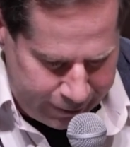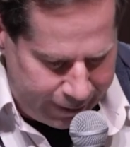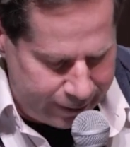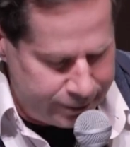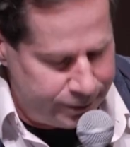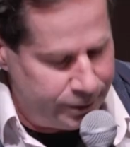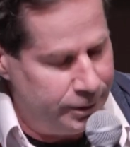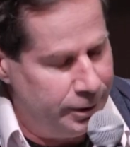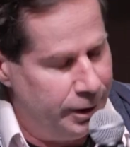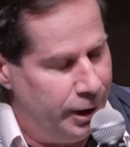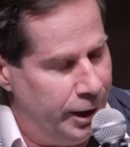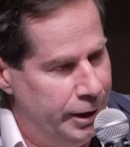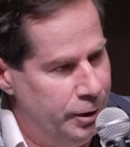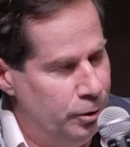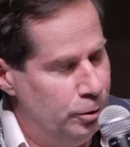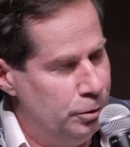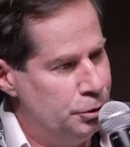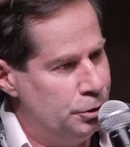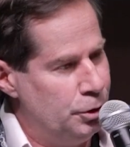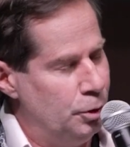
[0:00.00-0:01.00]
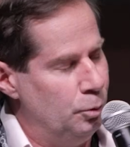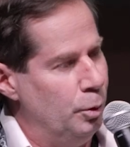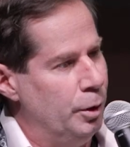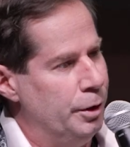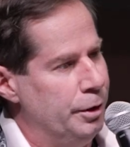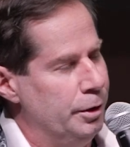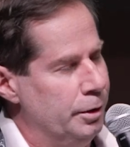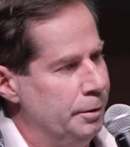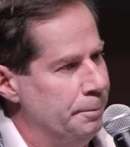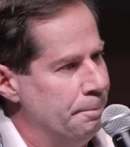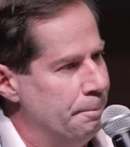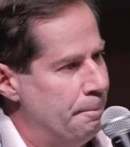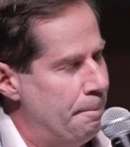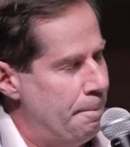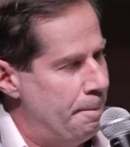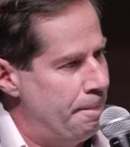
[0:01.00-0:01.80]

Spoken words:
that, I also want to